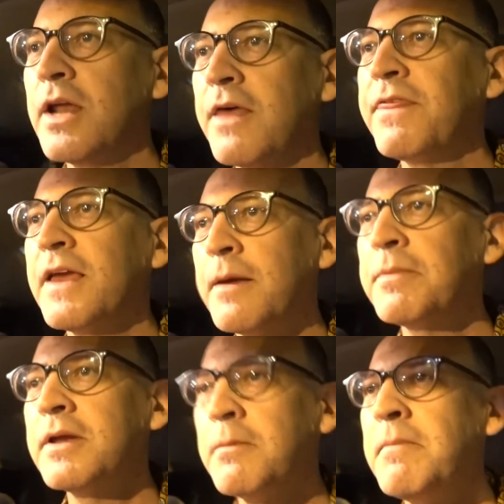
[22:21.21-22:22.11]
I think I'm
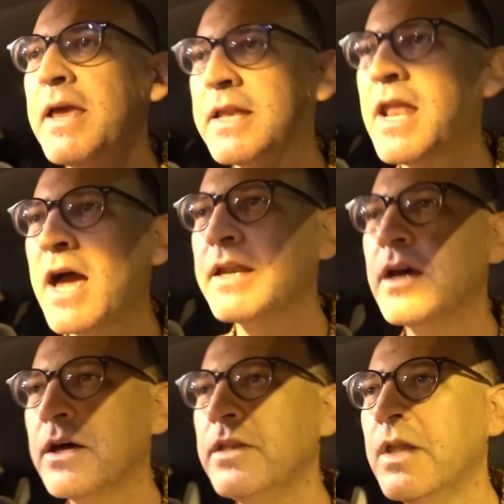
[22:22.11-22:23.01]
gonna make nine
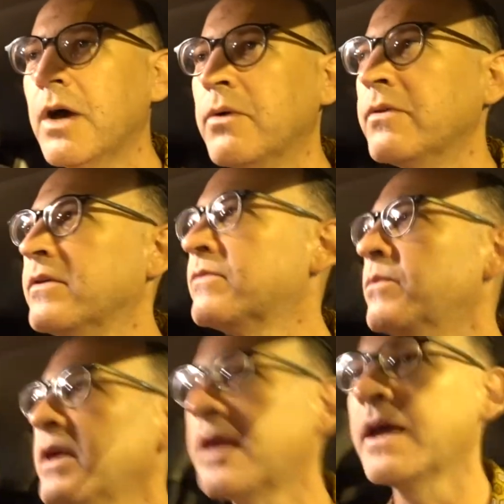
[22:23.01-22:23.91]
hundo this
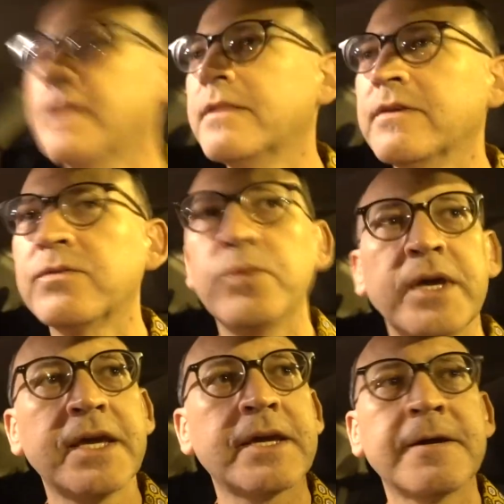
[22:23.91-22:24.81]
weekend, this
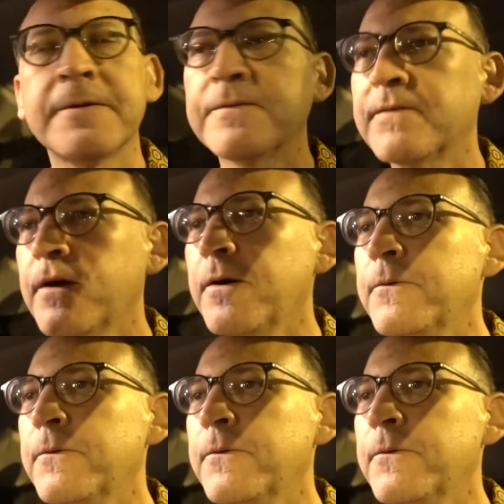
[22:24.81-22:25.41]
week. So,